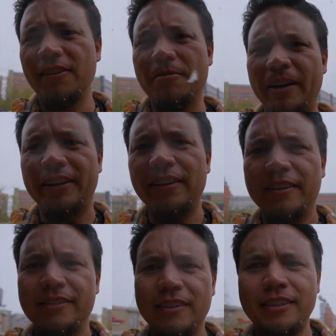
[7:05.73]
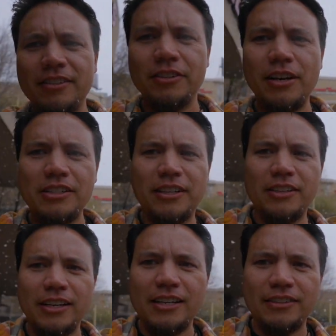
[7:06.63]
Oh my goodness, those things, you guys seen
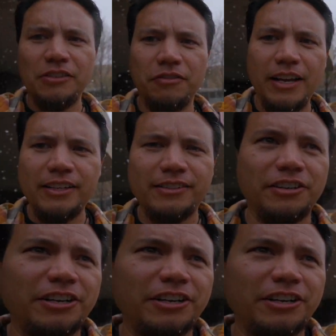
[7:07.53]
the size of these flakes? They're